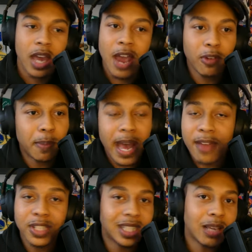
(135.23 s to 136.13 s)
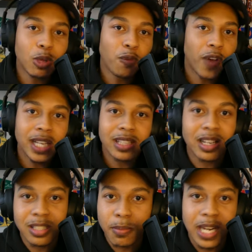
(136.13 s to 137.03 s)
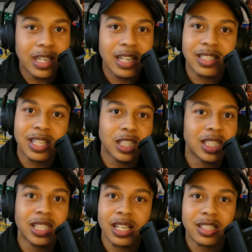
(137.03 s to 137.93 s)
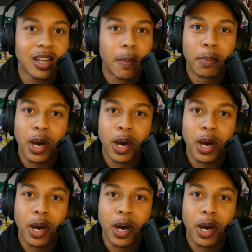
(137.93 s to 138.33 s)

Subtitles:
Every team you face got somebody that's 6'6 and